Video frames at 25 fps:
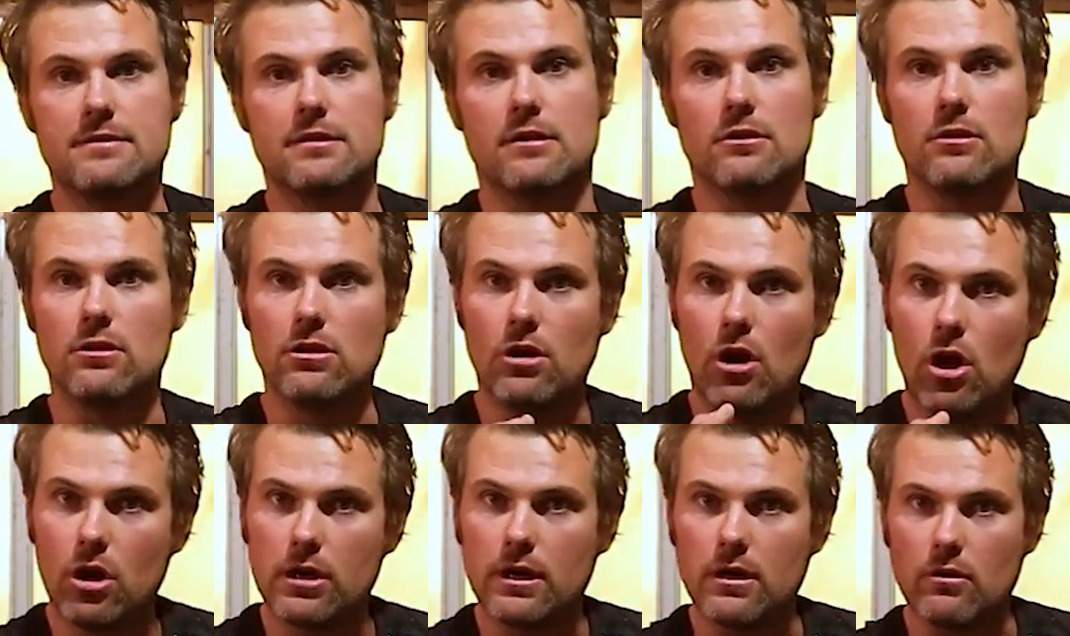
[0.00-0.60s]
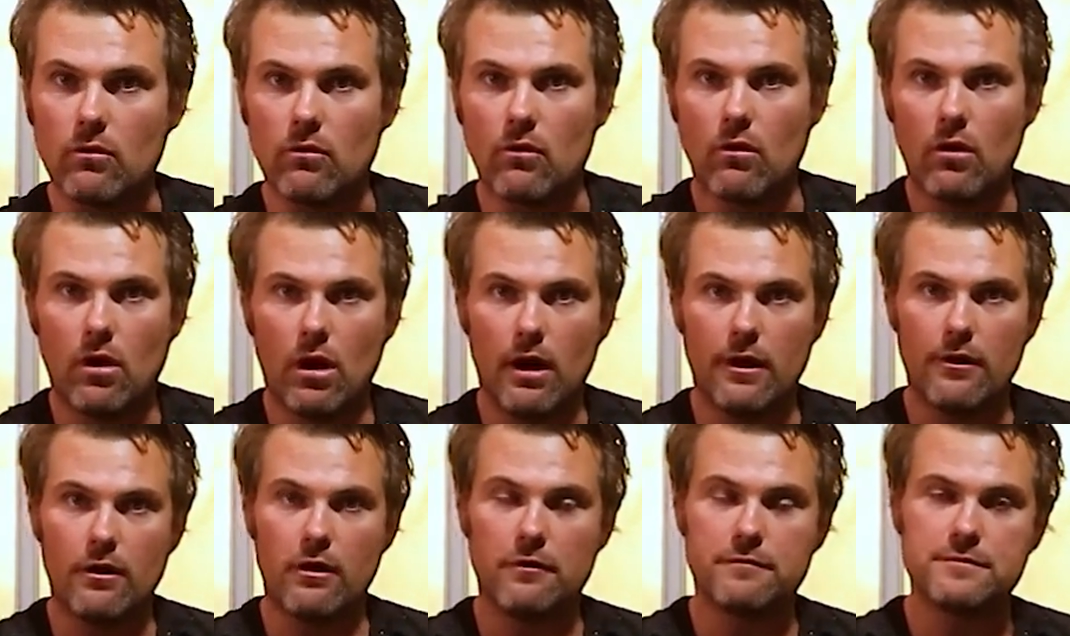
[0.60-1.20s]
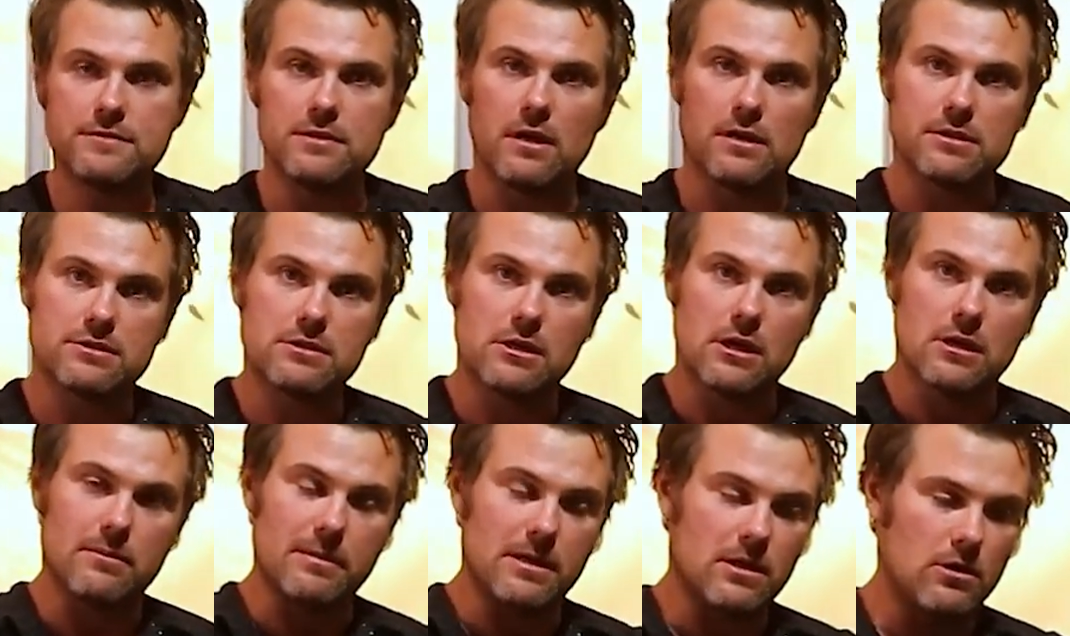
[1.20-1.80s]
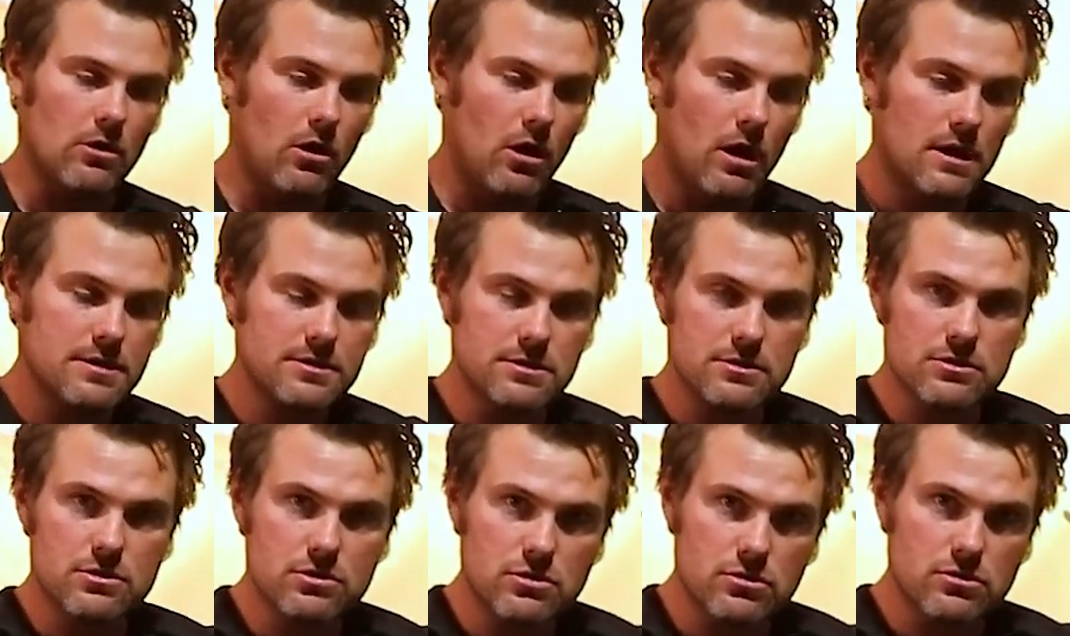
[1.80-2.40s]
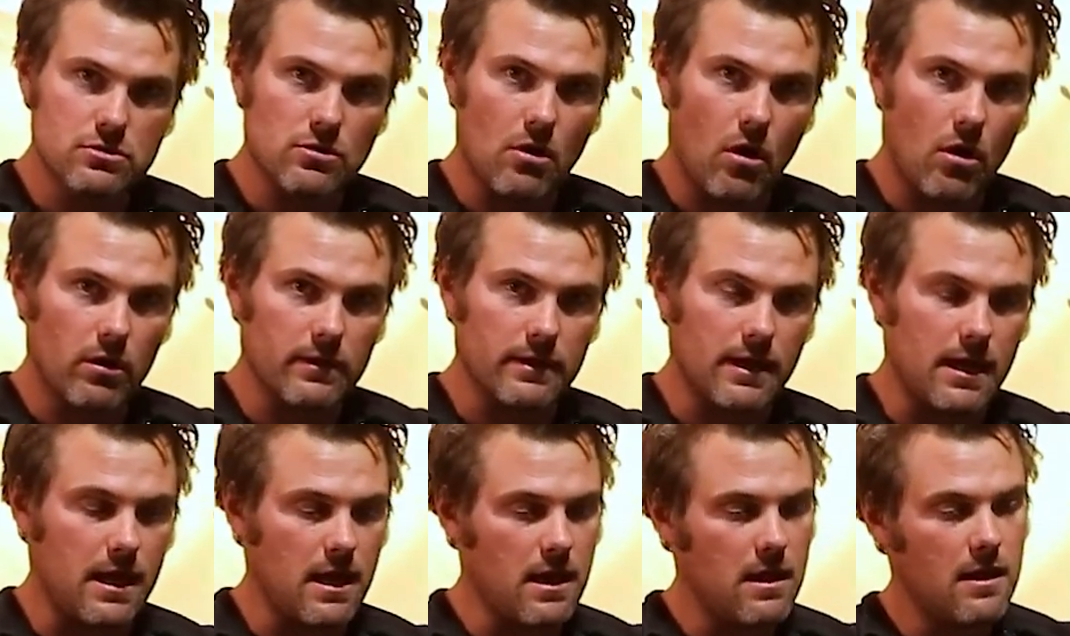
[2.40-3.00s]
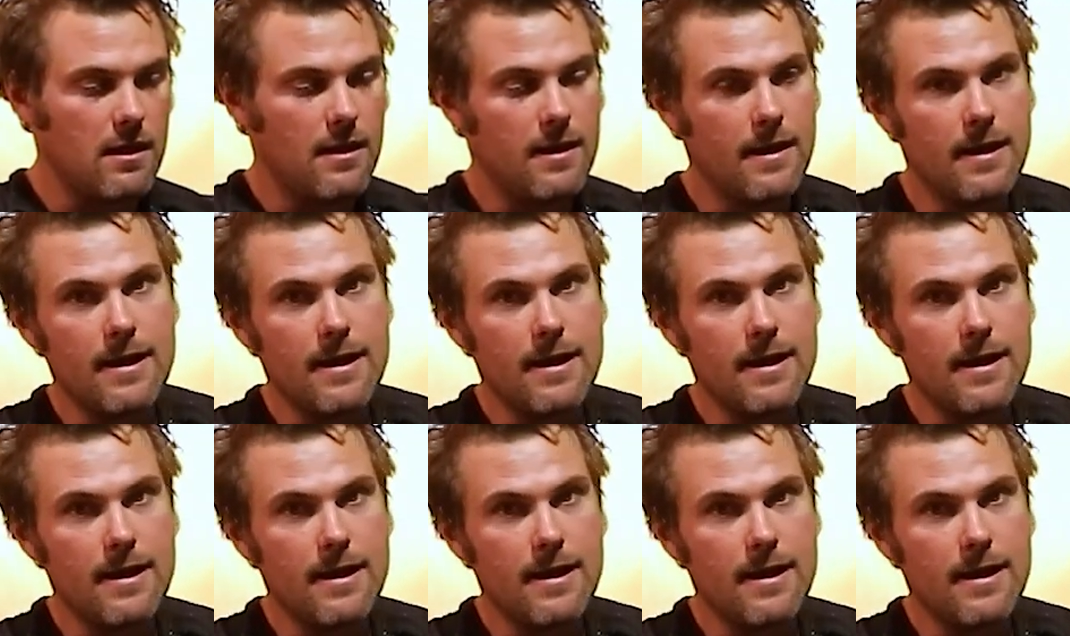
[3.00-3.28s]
to lock it right off, so it's going to be nice and strong there,